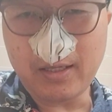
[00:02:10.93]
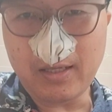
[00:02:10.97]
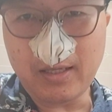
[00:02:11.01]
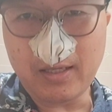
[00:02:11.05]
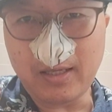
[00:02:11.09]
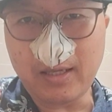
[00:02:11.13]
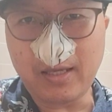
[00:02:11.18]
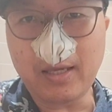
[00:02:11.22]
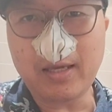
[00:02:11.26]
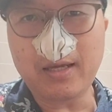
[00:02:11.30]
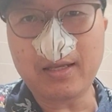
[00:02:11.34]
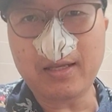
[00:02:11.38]

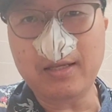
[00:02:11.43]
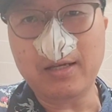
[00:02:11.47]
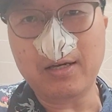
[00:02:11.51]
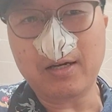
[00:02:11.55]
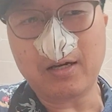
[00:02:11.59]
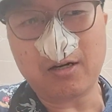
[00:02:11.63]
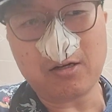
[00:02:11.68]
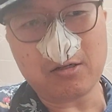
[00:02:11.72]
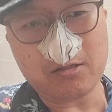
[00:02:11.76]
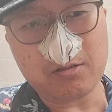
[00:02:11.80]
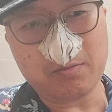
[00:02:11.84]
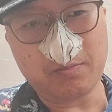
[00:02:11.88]
any
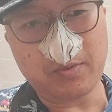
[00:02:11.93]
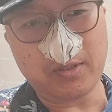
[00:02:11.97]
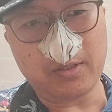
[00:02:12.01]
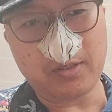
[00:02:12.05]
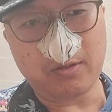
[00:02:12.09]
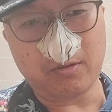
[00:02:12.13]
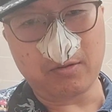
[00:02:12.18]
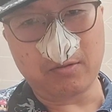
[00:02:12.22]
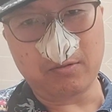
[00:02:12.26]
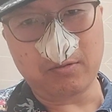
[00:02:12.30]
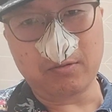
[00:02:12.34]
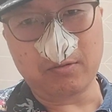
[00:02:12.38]

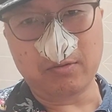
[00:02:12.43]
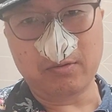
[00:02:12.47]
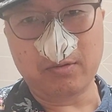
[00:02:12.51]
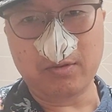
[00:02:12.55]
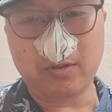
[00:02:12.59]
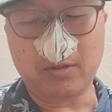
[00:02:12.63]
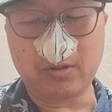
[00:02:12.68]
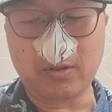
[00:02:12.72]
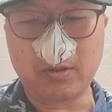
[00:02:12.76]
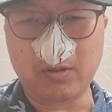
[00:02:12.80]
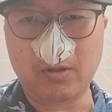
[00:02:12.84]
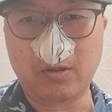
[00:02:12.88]
hospital
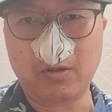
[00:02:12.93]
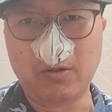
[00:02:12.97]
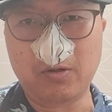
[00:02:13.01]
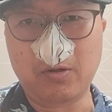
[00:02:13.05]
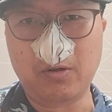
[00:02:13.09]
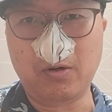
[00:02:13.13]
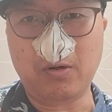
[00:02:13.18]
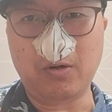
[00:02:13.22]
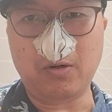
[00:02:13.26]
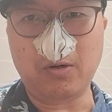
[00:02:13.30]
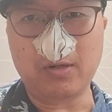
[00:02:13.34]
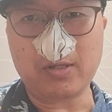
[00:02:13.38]

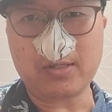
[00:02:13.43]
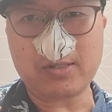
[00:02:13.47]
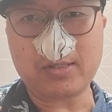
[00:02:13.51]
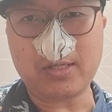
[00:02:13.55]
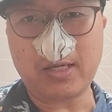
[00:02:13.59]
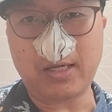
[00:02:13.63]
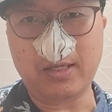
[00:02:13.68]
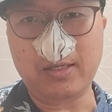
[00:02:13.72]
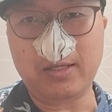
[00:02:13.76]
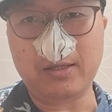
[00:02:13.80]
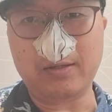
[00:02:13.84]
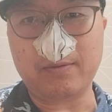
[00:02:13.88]
or
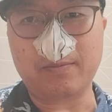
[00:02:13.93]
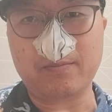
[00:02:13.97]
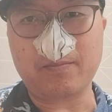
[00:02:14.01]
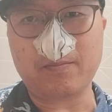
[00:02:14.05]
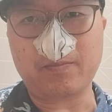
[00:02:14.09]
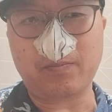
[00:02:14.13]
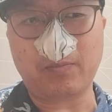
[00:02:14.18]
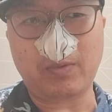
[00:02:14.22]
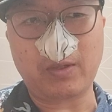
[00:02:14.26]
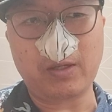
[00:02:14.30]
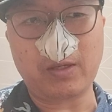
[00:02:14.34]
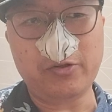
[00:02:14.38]
setting,
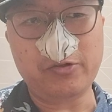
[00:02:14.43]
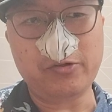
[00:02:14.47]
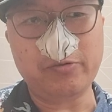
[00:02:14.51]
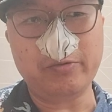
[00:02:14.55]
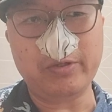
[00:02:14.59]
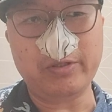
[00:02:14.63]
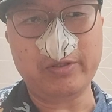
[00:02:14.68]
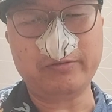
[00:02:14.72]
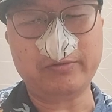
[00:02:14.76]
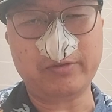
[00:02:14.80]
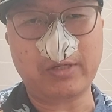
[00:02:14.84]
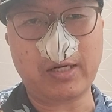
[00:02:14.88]
you
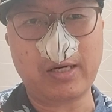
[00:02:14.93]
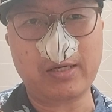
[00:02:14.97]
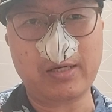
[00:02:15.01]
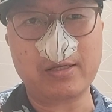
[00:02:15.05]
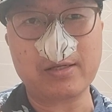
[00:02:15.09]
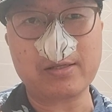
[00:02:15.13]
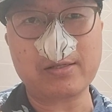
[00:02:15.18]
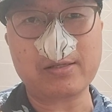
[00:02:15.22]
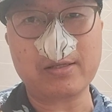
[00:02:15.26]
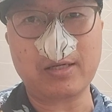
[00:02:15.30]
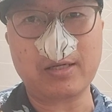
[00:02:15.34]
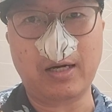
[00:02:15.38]
will find
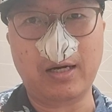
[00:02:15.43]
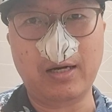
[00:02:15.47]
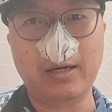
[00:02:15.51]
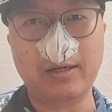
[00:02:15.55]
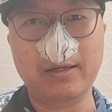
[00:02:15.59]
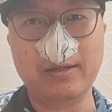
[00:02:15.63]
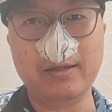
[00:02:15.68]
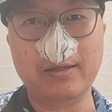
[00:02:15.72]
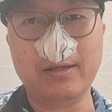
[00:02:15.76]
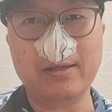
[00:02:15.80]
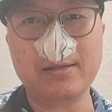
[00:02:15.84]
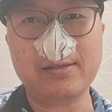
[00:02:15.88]
a
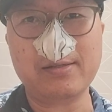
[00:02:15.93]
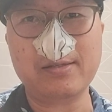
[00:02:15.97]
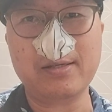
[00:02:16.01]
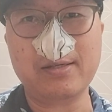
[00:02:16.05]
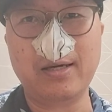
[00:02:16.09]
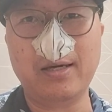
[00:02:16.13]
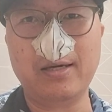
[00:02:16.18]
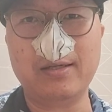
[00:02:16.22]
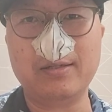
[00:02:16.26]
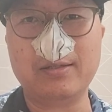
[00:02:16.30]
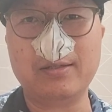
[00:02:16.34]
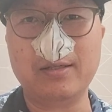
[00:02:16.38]
sign. It
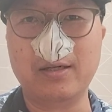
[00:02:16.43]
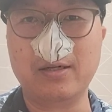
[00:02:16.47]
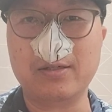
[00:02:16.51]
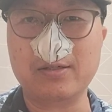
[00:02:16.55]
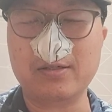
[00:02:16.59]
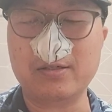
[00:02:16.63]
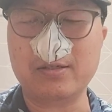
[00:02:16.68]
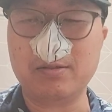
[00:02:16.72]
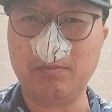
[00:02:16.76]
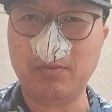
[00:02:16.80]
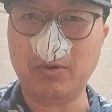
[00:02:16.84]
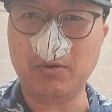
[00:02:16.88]
said
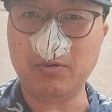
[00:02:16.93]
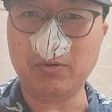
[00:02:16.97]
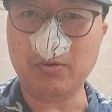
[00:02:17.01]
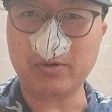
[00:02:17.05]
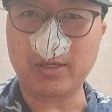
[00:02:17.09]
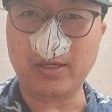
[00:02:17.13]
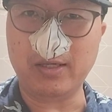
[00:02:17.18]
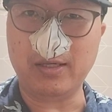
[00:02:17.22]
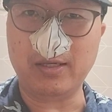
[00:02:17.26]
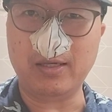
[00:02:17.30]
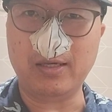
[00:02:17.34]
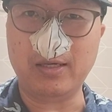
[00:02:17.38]

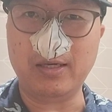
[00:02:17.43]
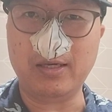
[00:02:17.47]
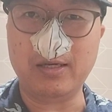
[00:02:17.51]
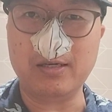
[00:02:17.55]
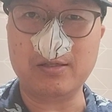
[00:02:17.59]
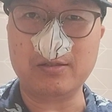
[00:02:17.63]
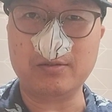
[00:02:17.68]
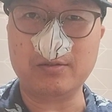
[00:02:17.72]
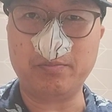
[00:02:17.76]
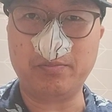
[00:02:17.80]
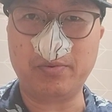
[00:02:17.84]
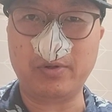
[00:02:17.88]
smoking
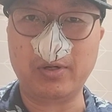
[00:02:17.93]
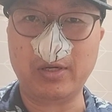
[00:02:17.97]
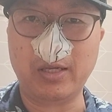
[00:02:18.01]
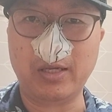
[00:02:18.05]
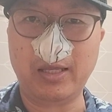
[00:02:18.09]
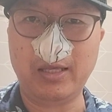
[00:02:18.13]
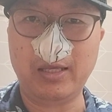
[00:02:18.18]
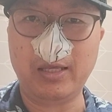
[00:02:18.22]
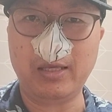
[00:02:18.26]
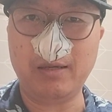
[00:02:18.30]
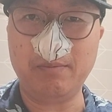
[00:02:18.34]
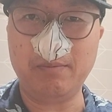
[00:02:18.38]
is
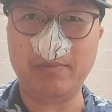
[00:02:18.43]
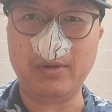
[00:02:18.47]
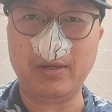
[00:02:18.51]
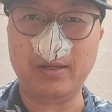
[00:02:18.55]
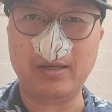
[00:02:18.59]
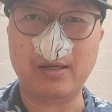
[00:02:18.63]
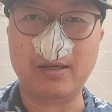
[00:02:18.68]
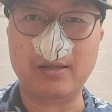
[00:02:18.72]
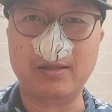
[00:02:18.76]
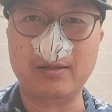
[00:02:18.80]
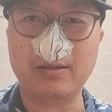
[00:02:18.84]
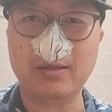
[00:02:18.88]

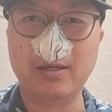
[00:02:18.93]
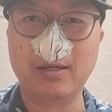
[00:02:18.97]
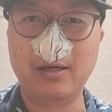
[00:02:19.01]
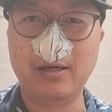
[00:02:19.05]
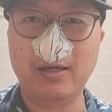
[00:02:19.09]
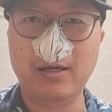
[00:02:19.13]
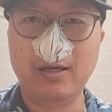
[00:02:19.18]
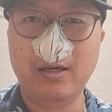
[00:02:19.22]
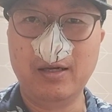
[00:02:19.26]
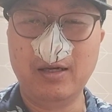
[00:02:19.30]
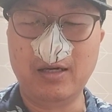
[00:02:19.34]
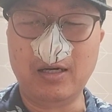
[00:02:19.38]
prohibited,
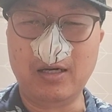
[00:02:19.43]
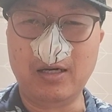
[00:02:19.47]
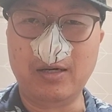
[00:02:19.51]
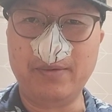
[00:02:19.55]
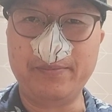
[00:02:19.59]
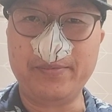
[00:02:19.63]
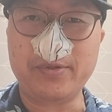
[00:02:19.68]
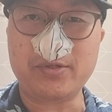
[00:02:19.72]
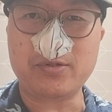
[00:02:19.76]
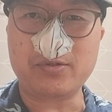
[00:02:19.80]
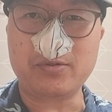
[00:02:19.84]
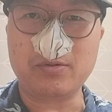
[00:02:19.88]

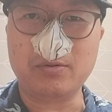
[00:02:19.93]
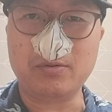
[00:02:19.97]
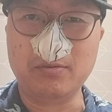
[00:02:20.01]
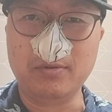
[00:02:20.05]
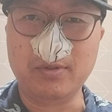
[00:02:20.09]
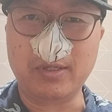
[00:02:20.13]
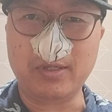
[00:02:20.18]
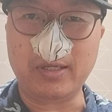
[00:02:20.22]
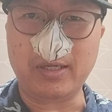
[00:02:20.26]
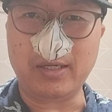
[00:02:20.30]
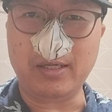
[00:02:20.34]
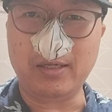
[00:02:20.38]

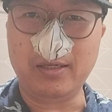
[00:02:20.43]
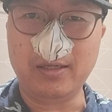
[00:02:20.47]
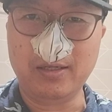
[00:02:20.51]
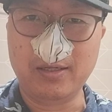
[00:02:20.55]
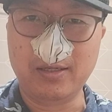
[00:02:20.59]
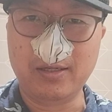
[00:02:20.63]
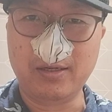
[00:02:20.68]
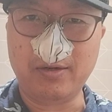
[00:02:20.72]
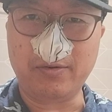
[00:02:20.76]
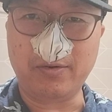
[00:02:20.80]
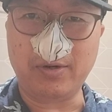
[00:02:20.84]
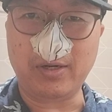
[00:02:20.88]
absolutely,
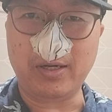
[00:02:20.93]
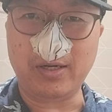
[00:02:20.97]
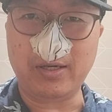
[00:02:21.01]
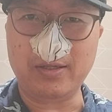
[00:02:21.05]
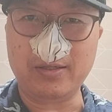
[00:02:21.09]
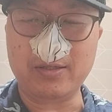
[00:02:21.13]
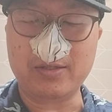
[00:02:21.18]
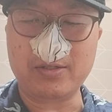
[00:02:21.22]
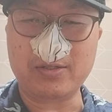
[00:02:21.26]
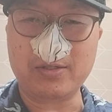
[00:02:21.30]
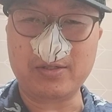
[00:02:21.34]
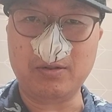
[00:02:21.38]
right?
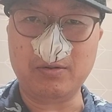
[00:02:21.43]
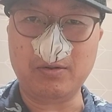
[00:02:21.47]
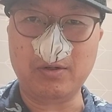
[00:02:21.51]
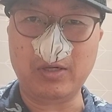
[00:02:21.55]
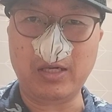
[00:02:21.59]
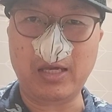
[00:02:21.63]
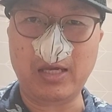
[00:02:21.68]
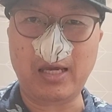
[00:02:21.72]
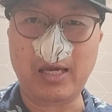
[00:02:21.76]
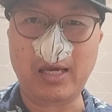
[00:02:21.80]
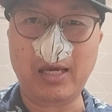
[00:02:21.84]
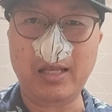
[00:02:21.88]
So
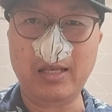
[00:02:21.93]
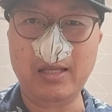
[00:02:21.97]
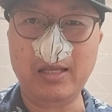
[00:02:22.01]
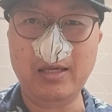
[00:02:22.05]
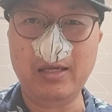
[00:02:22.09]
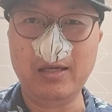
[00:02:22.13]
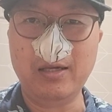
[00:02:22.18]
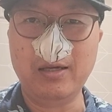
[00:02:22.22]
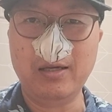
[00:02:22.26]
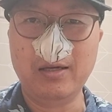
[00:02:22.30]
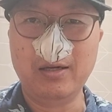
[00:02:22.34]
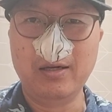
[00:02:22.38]

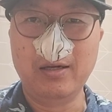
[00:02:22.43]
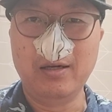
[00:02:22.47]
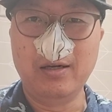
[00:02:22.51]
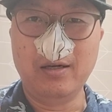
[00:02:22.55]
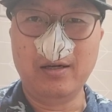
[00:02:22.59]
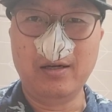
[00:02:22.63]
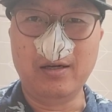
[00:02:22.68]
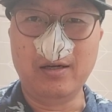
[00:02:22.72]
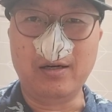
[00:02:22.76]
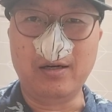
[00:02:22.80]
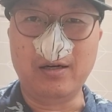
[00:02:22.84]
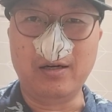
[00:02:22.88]
any
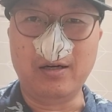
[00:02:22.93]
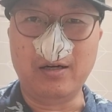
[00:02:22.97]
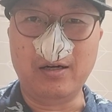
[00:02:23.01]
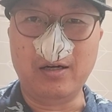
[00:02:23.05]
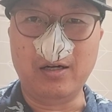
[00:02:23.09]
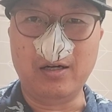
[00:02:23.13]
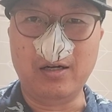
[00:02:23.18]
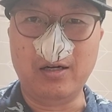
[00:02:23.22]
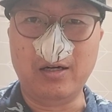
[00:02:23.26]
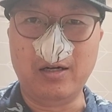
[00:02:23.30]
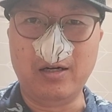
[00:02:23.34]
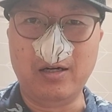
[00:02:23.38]

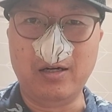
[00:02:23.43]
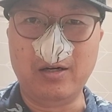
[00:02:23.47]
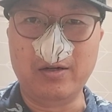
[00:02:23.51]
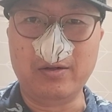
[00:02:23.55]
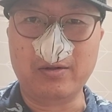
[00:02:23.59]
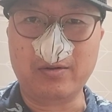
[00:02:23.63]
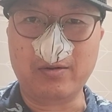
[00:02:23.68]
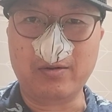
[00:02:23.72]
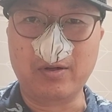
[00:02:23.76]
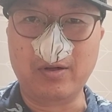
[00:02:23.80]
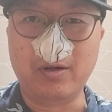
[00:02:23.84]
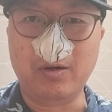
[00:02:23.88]

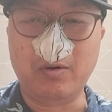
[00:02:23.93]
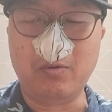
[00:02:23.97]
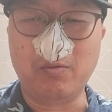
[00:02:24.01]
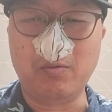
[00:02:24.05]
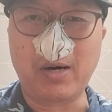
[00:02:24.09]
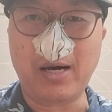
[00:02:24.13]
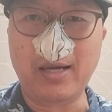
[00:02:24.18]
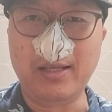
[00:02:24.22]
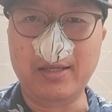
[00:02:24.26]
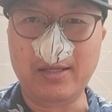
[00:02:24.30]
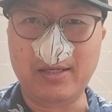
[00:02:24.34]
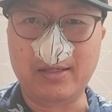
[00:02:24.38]

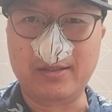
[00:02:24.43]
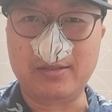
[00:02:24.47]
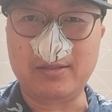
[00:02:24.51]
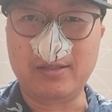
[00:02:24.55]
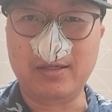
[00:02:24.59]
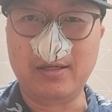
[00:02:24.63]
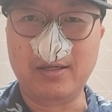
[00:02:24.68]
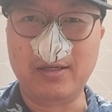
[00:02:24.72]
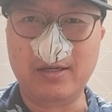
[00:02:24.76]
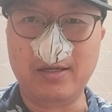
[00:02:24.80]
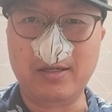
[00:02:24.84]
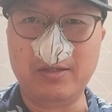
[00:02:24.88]
violate,
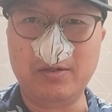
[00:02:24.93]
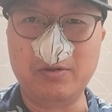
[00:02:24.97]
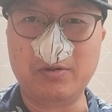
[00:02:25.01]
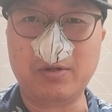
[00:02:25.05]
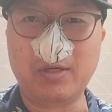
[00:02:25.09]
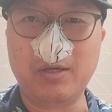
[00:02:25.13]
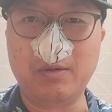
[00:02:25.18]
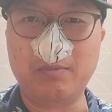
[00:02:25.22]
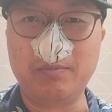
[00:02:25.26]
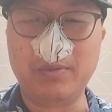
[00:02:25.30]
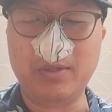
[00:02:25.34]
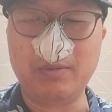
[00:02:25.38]
you
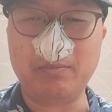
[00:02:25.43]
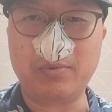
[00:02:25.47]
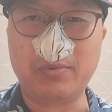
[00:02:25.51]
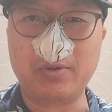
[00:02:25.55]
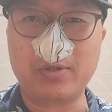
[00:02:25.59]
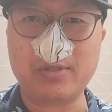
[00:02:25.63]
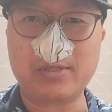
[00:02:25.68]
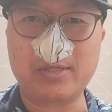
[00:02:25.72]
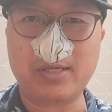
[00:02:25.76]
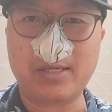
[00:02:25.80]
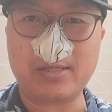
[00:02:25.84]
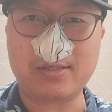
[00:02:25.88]
can be
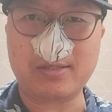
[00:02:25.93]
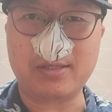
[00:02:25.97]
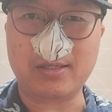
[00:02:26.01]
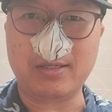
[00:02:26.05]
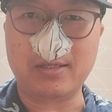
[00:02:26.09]
processed.